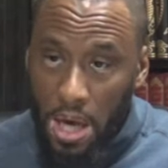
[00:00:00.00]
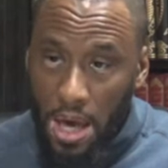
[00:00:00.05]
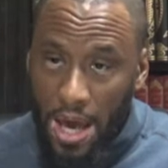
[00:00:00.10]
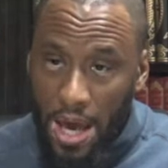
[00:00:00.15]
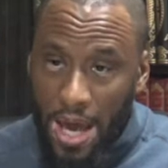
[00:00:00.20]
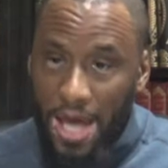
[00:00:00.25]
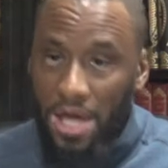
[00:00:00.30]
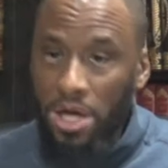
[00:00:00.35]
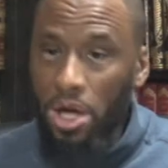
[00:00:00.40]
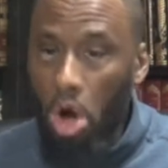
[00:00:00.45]

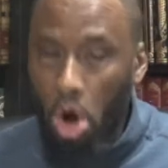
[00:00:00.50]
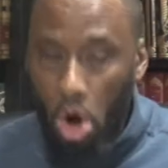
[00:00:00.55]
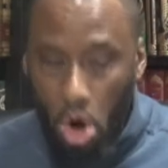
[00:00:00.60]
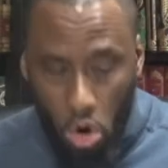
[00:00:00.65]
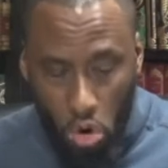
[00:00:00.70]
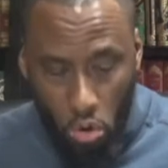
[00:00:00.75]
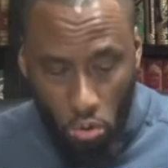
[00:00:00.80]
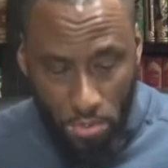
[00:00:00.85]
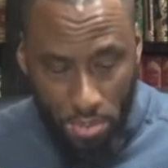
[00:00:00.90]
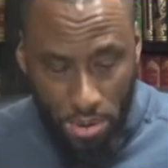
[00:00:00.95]
and
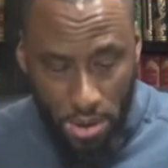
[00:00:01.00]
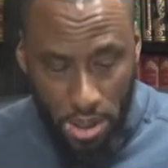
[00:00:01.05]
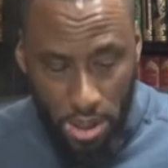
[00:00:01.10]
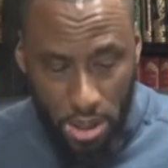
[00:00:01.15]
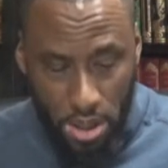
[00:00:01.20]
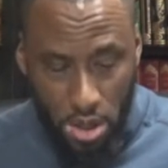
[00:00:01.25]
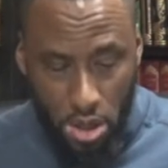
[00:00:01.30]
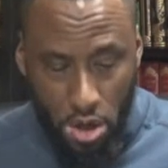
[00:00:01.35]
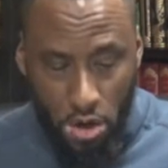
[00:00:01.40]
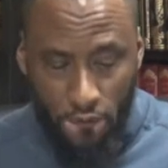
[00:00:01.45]
hope.
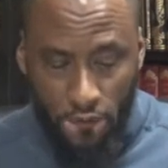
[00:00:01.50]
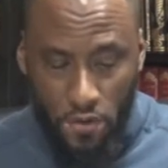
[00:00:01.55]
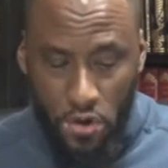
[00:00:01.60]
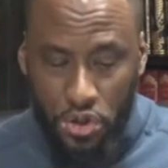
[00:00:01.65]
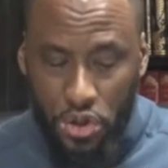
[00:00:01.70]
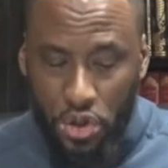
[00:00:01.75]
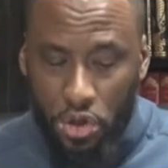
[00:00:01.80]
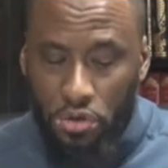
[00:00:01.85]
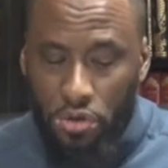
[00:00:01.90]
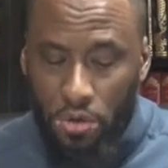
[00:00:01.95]
For
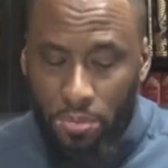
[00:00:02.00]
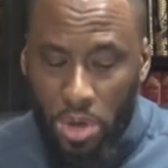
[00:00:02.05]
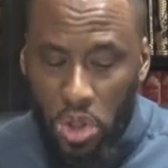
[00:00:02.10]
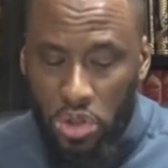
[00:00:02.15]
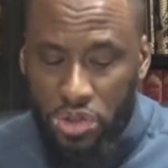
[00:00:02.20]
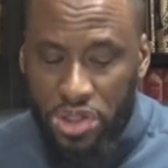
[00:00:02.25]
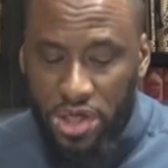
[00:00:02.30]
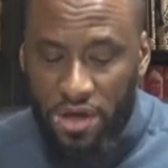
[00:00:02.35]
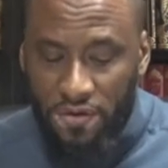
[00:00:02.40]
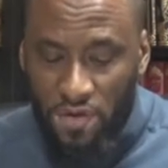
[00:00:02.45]
sure the
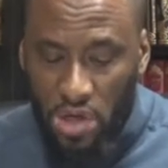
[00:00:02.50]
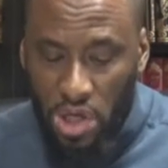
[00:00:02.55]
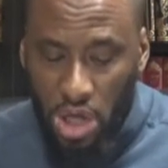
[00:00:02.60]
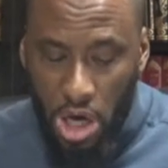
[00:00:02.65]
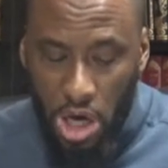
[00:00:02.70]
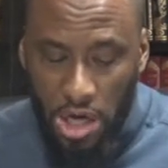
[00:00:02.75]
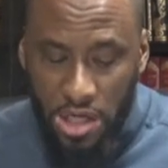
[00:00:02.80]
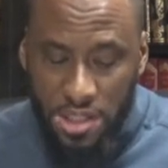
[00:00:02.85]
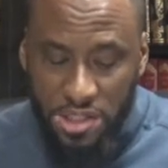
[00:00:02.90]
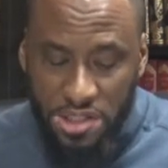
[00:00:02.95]
mercy of
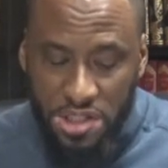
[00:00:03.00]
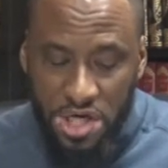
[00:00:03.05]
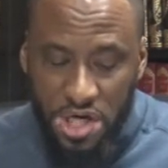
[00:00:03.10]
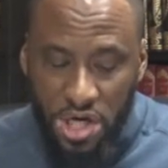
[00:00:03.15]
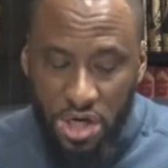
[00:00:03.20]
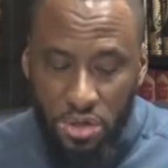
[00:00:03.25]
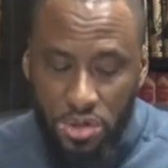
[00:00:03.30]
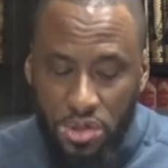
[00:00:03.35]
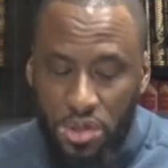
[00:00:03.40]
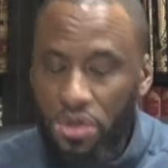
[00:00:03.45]
Allah is
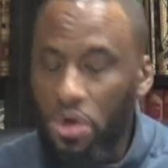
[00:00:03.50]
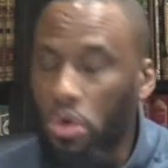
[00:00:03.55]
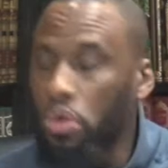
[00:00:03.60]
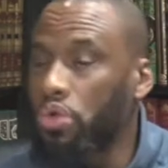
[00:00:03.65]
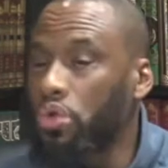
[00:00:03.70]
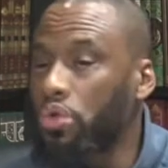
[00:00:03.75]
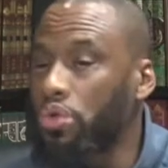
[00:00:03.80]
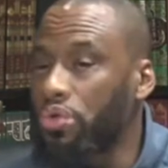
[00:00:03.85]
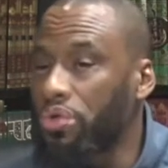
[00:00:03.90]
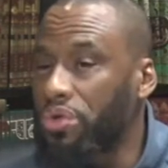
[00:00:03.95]
near to
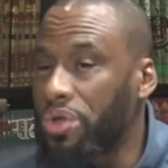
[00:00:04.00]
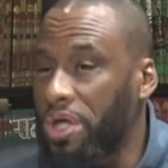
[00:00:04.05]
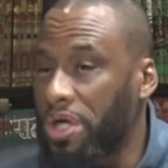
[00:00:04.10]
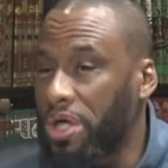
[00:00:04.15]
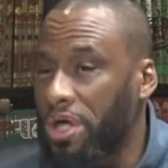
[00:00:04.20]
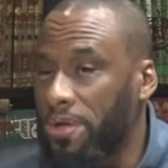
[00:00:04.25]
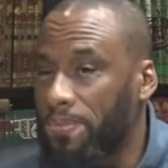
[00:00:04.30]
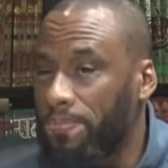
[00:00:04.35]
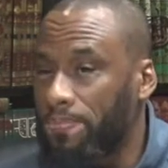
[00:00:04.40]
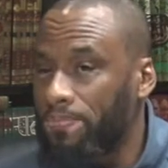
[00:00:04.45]
those who do
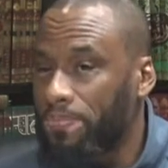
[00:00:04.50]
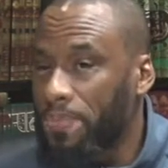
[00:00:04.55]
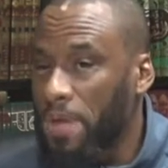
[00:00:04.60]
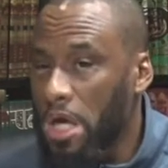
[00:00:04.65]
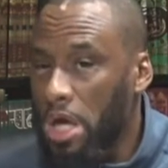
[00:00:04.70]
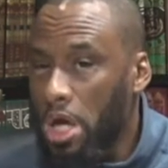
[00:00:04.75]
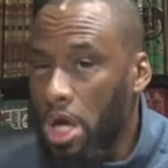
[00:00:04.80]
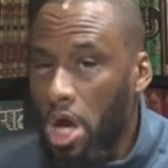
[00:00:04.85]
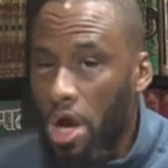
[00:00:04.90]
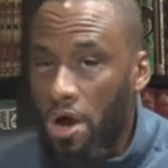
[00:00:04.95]
good.
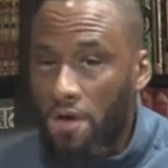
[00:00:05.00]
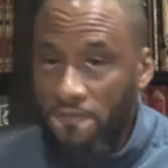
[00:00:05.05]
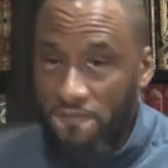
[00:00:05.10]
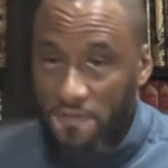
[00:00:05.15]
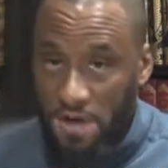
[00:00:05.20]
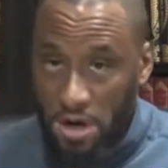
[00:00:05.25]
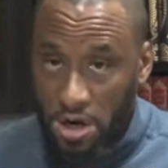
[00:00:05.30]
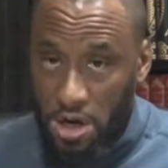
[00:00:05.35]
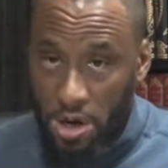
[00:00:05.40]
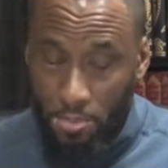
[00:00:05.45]

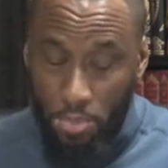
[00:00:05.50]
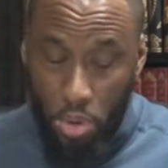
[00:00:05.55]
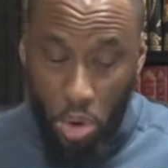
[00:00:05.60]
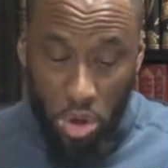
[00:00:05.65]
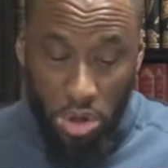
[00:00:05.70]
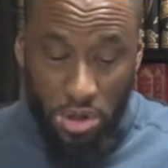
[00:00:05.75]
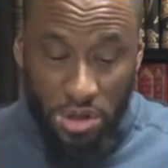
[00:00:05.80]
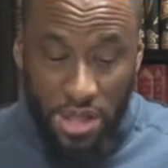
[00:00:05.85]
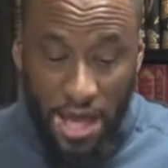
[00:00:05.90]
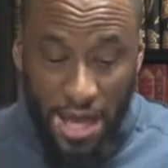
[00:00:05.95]
Very
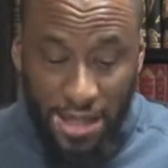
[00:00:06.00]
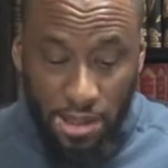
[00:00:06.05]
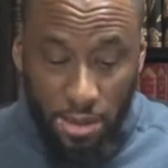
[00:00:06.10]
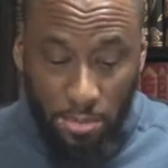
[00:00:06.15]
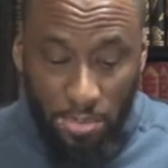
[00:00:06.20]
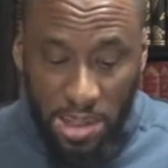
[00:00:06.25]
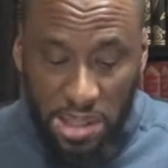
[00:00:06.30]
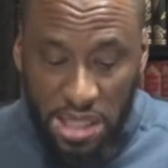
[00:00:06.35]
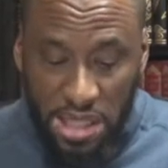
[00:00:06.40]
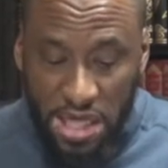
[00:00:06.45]
important that the
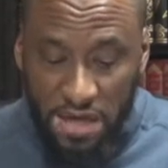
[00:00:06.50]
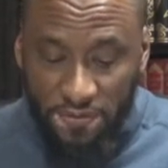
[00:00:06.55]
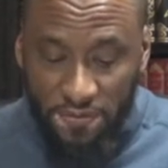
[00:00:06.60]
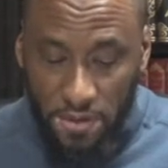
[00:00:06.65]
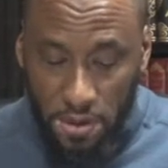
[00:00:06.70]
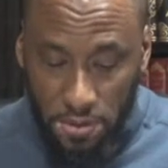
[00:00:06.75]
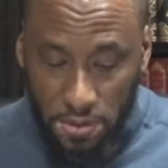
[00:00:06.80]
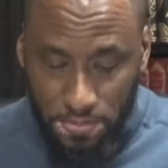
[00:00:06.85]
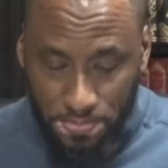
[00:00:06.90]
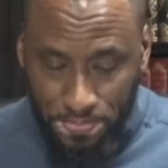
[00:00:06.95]

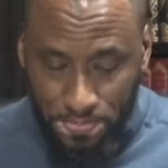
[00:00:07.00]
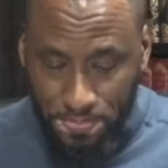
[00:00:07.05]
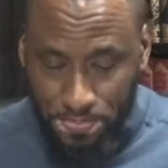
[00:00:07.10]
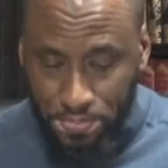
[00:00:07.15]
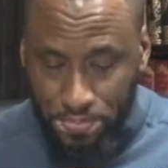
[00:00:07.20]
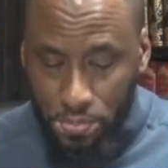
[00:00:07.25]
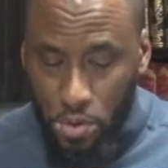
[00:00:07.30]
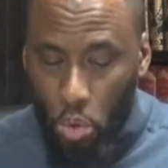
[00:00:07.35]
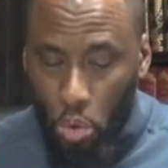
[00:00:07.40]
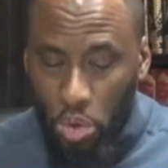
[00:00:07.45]
believer,
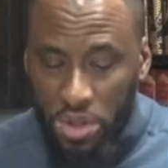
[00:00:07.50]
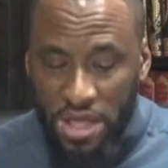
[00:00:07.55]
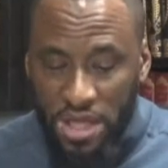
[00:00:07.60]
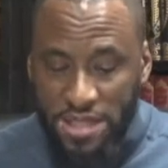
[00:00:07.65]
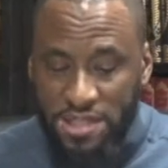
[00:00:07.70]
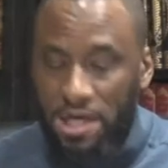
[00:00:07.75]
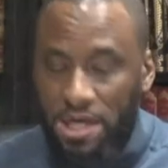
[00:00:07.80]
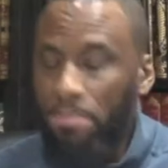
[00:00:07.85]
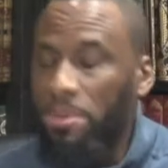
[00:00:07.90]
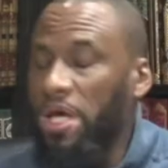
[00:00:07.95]
when they
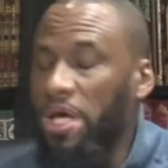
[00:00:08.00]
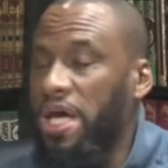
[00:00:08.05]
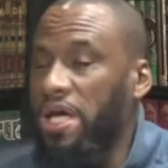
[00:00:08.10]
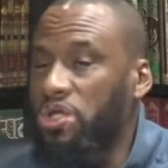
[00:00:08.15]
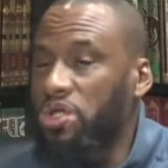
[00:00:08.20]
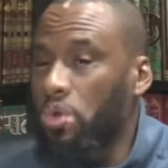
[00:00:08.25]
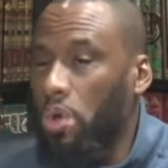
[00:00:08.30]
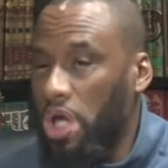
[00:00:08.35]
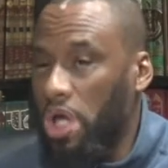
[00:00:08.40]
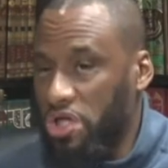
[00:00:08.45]
supplicate
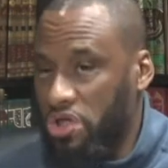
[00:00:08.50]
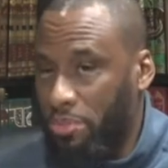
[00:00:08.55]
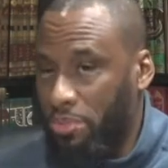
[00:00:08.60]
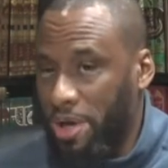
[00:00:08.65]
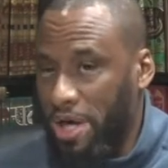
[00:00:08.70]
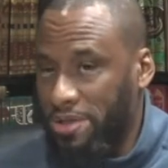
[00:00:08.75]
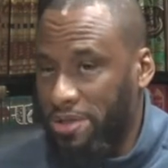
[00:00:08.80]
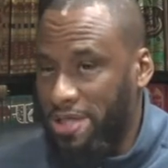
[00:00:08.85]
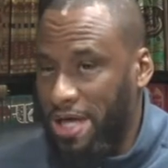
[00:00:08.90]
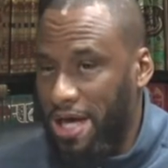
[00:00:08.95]
to Allah
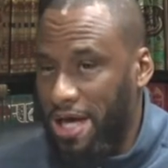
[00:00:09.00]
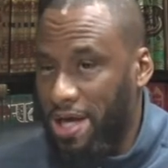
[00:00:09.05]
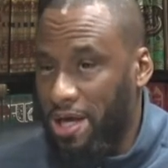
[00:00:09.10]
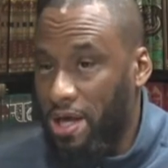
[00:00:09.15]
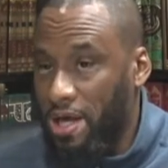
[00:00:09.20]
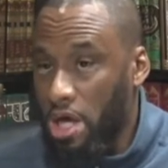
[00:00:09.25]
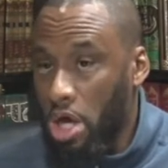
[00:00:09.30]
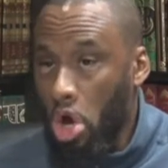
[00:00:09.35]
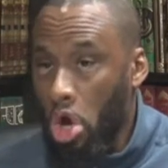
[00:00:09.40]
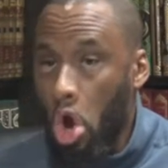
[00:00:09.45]
subhanahu wa
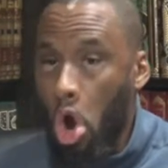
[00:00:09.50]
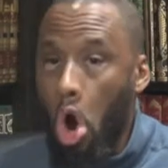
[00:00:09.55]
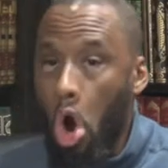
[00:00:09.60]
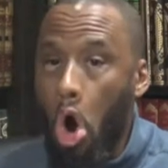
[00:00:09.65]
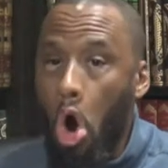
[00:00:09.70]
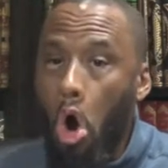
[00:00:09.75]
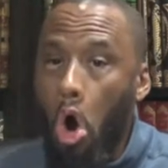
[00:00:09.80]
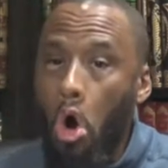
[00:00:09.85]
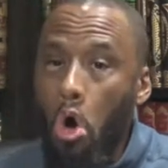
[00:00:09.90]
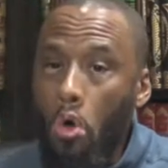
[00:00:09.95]
ta'ala,
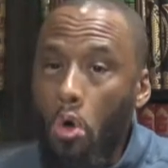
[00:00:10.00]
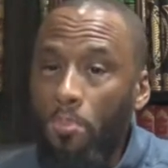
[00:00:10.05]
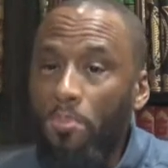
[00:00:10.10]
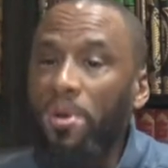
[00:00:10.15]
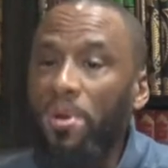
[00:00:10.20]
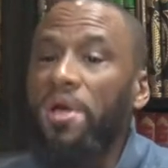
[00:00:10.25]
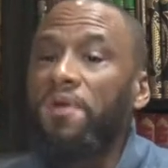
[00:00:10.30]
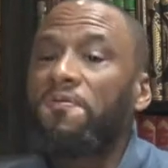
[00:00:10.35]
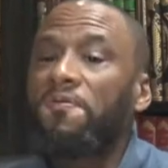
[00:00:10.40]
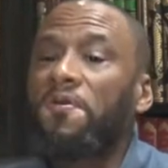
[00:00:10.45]

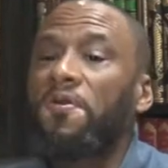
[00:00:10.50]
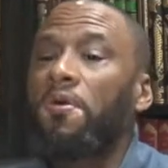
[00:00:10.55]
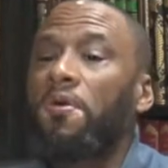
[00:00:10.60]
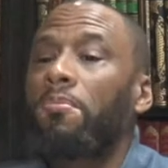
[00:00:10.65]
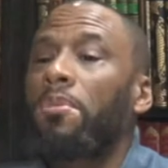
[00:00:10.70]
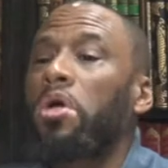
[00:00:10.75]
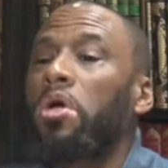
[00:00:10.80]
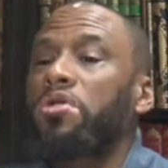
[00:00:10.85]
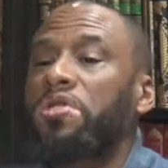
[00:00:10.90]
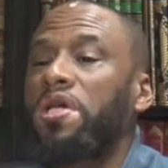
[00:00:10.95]
hoping for the
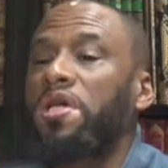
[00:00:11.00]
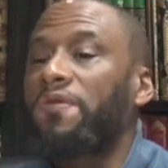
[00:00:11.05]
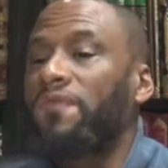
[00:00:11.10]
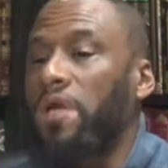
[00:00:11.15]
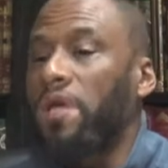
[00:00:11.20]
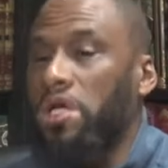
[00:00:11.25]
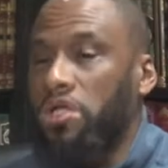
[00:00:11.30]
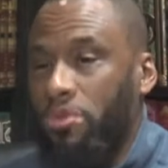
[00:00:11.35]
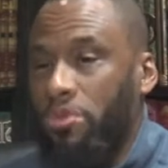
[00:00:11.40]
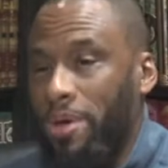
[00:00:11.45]
mercy of
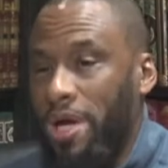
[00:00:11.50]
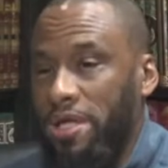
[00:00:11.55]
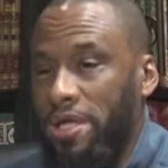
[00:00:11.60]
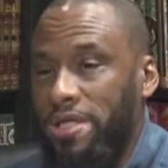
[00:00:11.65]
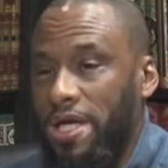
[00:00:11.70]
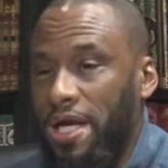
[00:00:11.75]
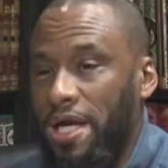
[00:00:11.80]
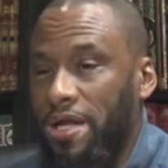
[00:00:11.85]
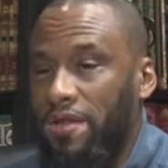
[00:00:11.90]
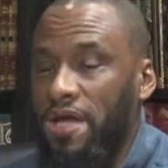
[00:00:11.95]
Allah subhanahu wa
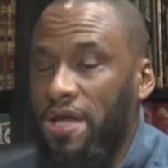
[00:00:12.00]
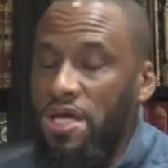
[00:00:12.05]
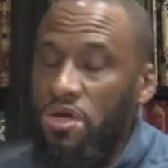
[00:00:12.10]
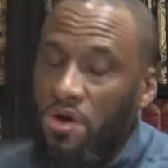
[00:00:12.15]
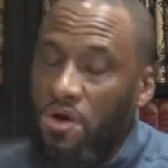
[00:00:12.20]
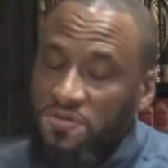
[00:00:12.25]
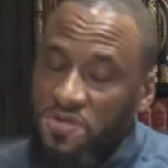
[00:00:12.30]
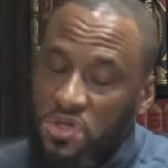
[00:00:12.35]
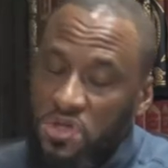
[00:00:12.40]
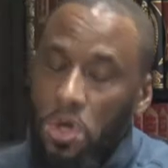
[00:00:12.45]
ta'ala, that
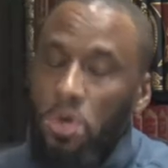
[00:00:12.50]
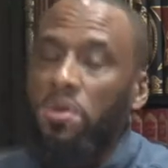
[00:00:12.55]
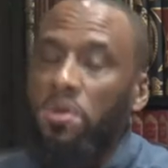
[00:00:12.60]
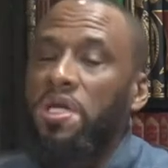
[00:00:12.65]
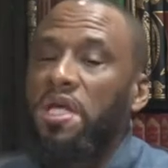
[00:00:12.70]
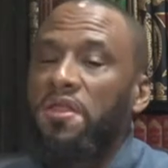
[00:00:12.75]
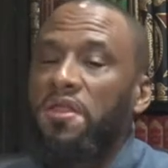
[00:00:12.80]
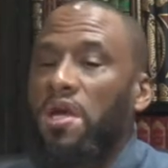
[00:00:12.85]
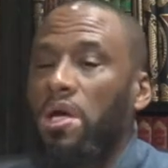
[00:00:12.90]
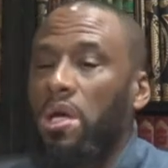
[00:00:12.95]
you have
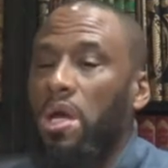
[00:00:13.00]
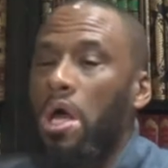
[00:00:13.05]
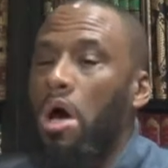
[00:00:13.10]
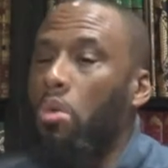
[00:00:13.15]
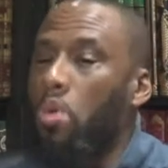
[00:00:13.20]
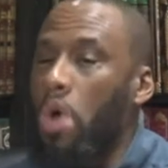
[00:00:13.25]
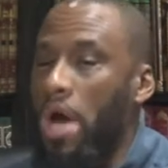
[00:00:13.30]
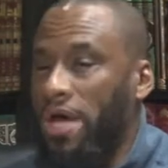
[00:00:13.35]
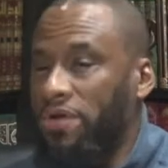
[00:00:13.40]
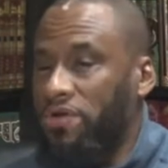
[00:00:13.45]
certainty that Allah
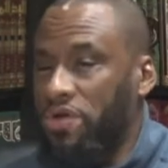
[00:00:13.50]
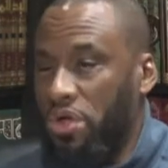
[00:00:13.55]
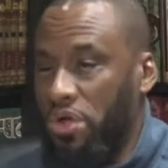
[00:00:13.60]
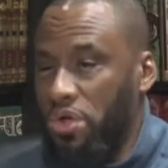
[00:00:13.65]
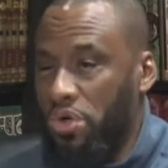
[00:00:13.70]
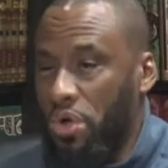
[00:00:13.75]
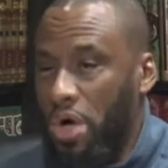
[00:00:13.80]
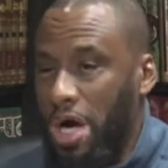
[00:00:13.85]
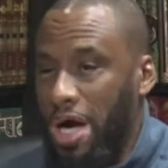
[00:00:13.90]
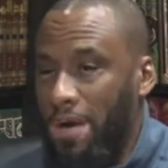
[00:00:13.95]
will answer your
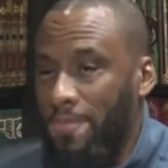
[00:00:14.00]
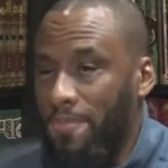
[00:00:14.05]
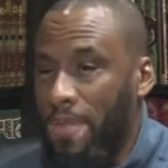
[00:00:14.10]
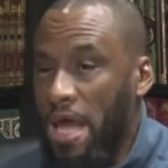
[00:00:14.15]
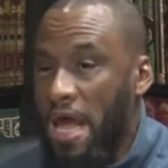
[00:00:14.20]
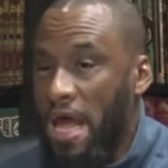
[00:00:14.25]
dua.